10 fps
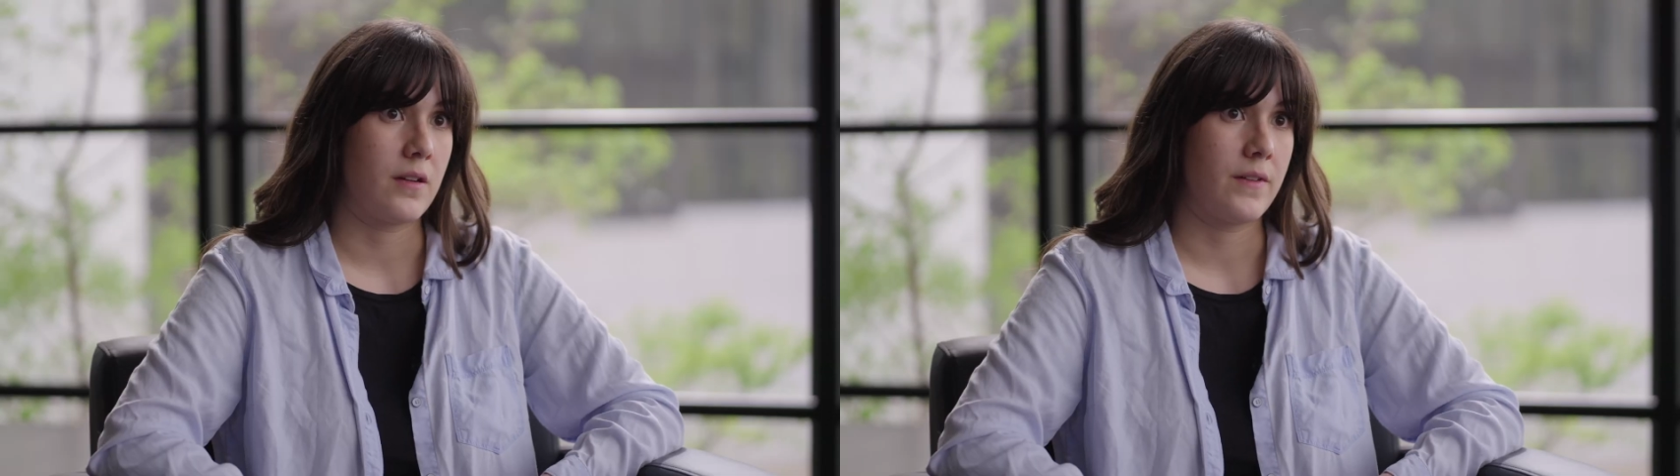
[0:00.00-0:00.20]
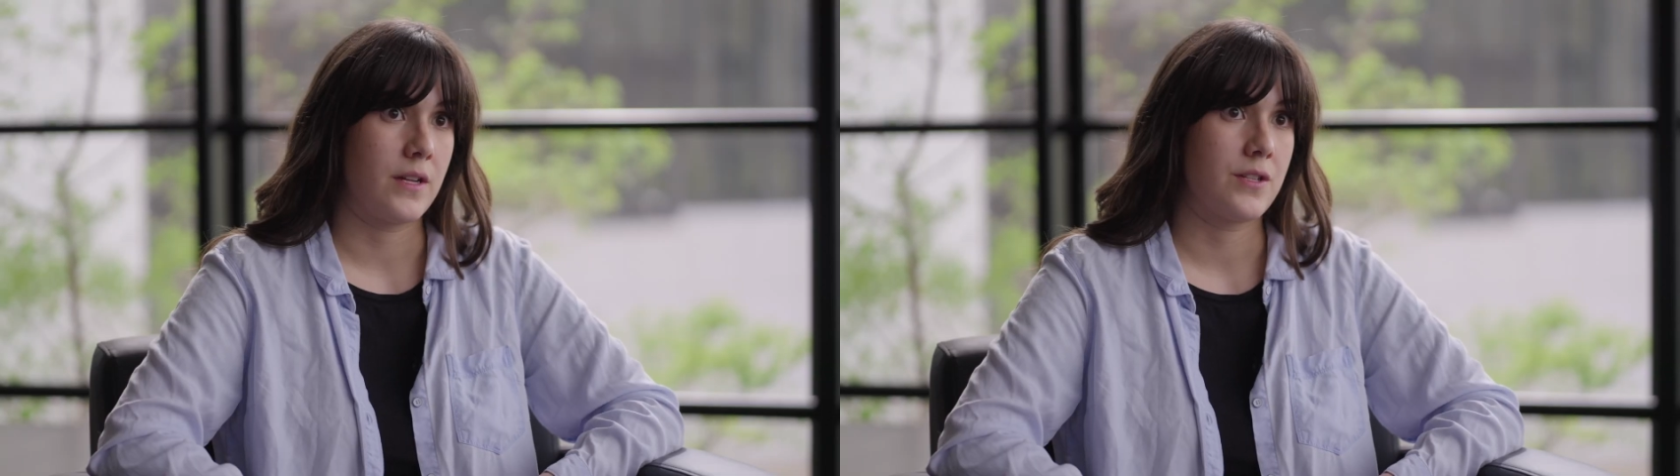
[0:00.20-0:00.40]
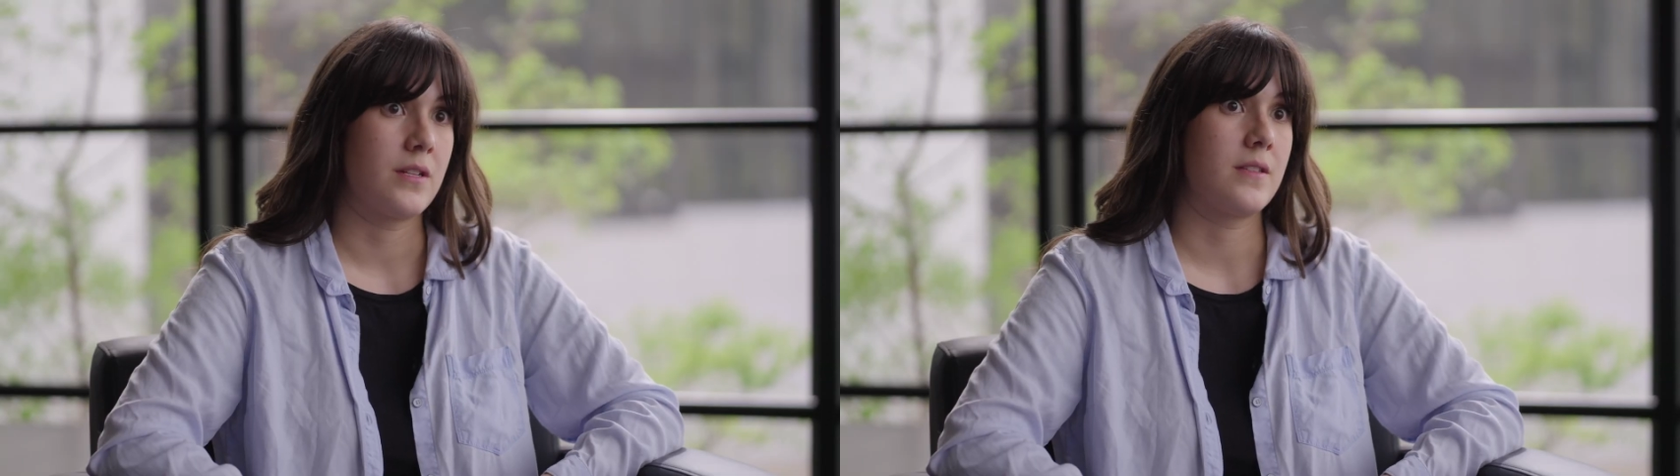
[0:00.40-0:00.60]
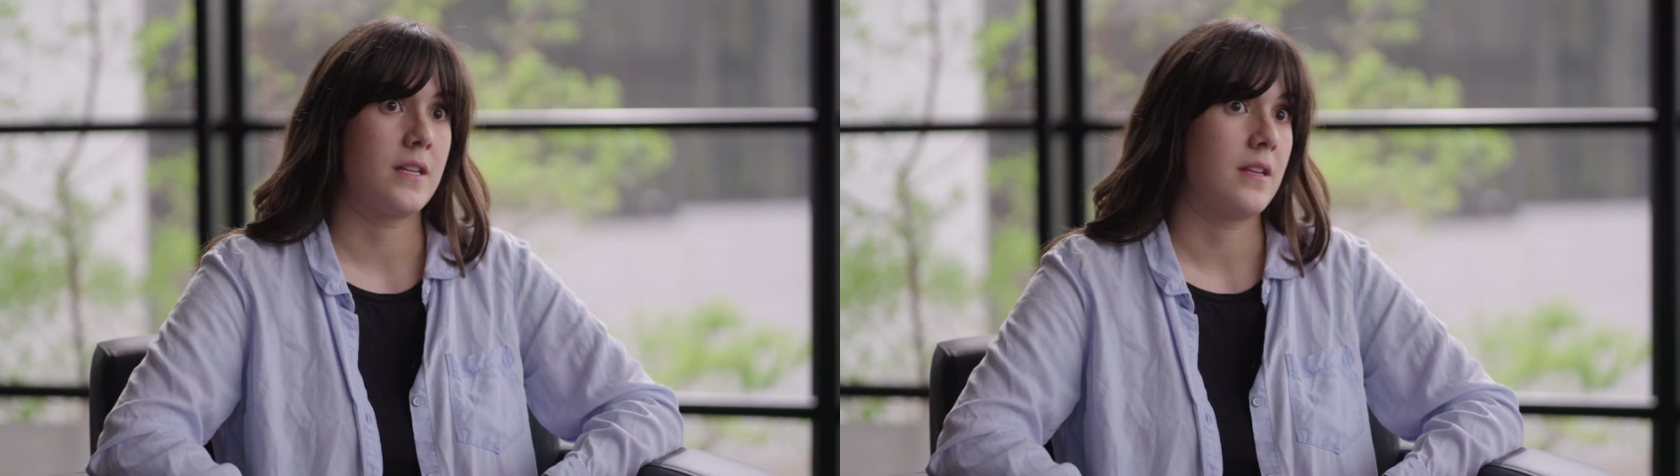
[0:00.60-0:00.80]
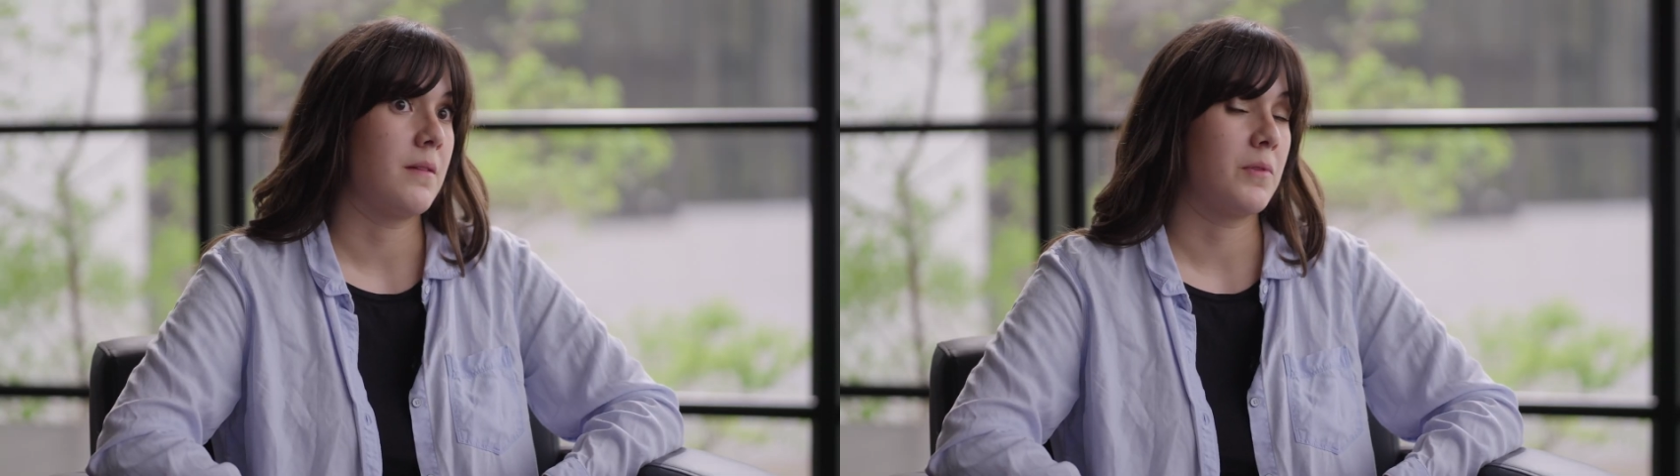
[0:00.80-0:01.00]
renovations
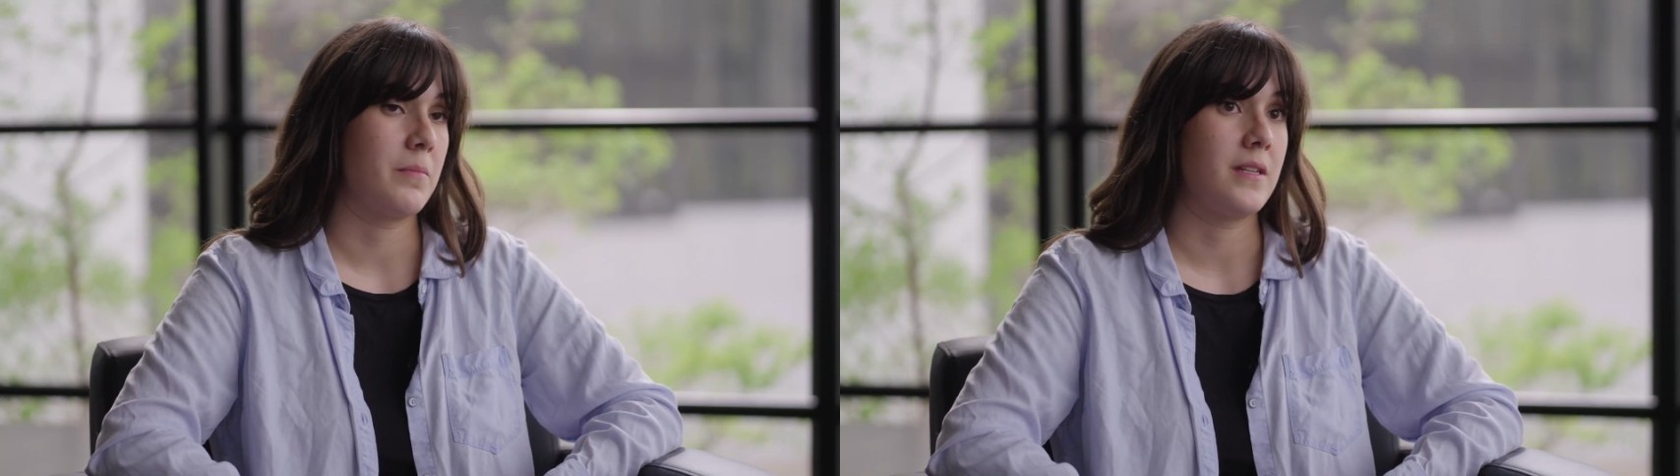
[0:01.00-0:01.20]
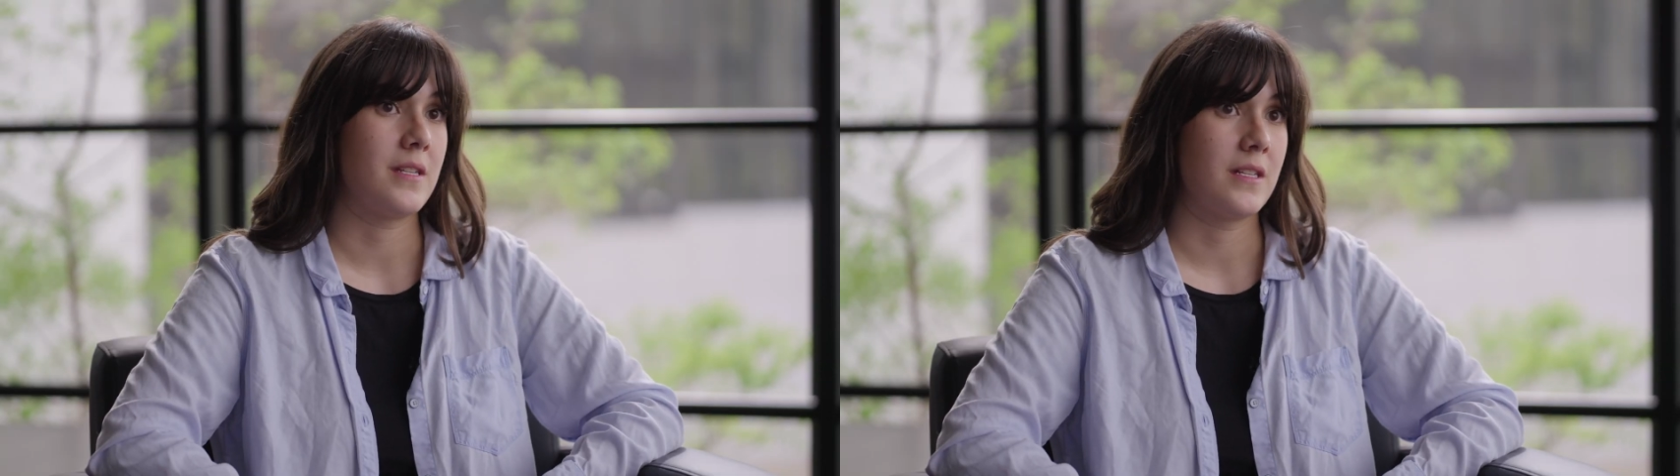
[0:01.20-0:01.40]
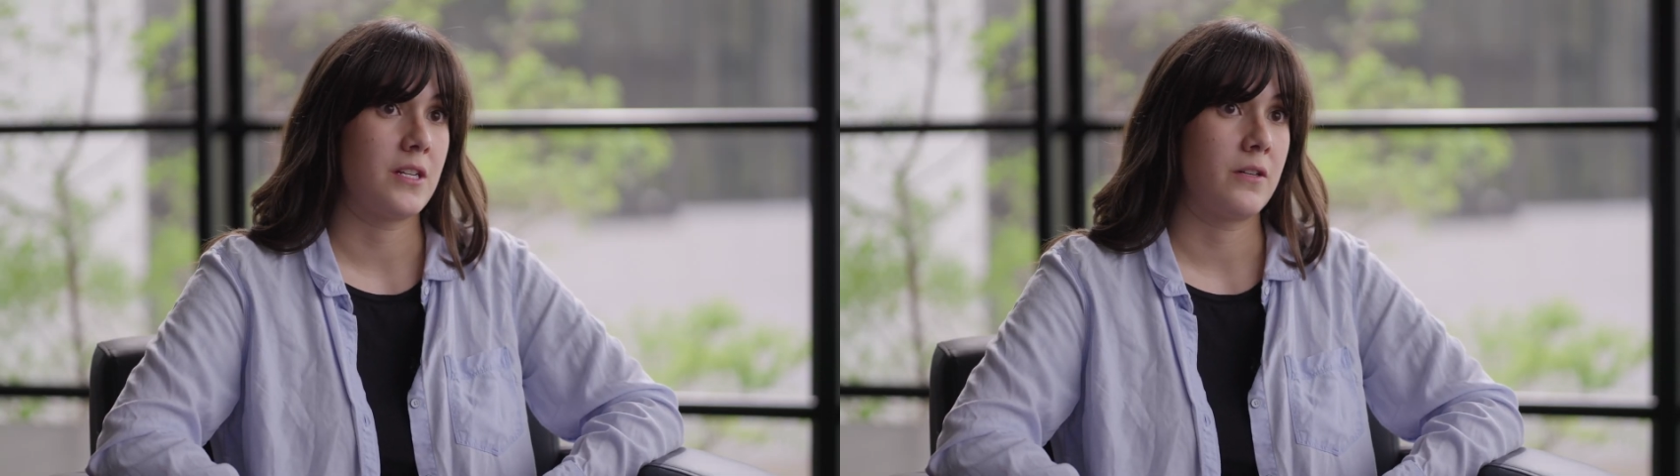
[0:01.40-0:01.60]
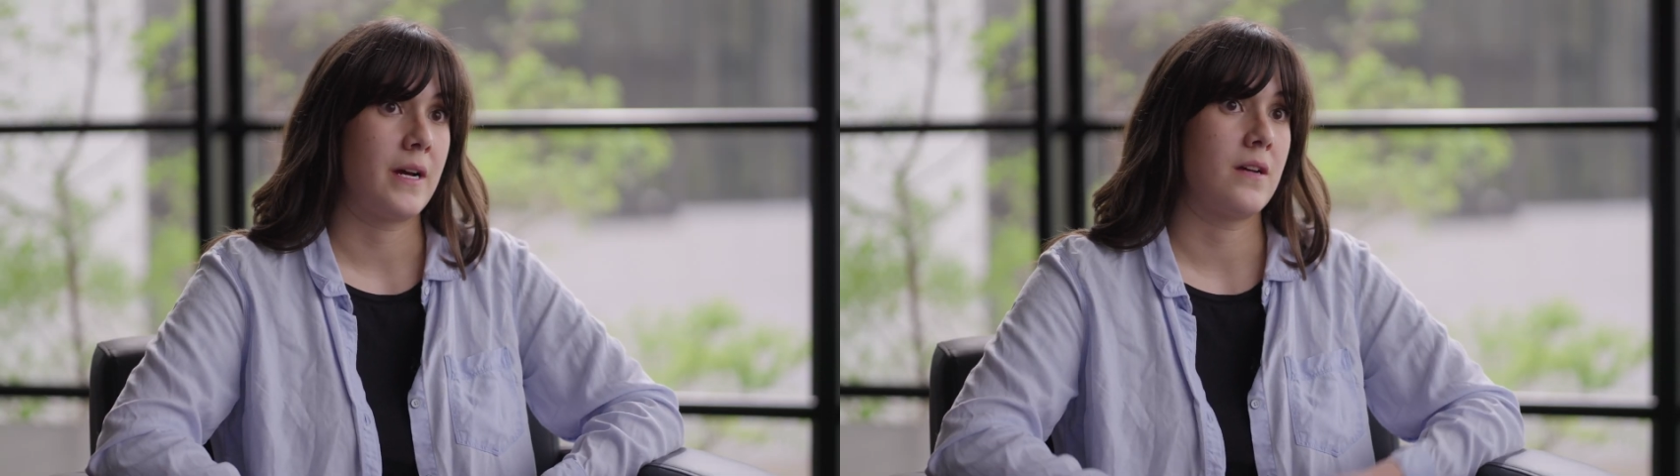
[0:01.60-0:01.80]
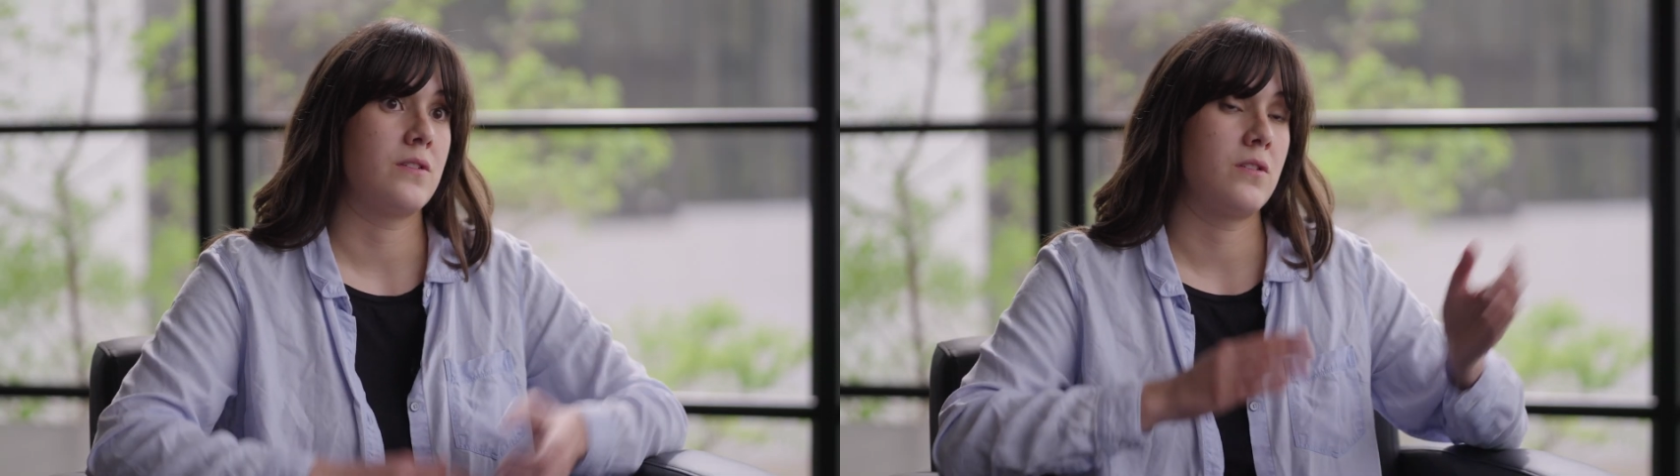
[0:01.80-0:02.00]
and implementing DOAS,